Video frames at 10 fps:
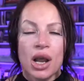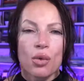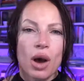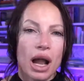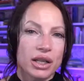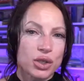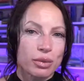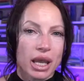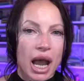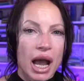while Zoom
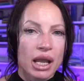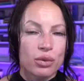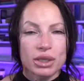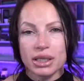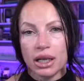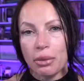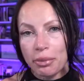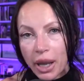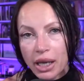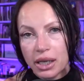AI was the
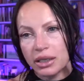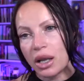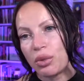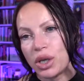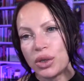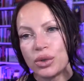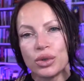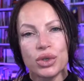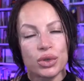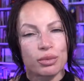companion that we
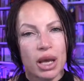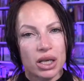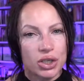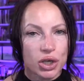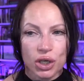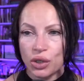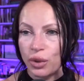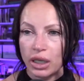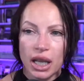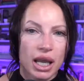used to manage our
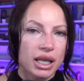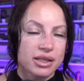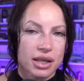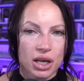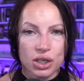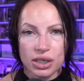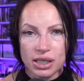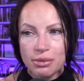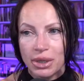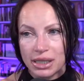Q&A session
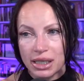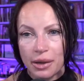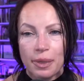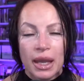seamlessly.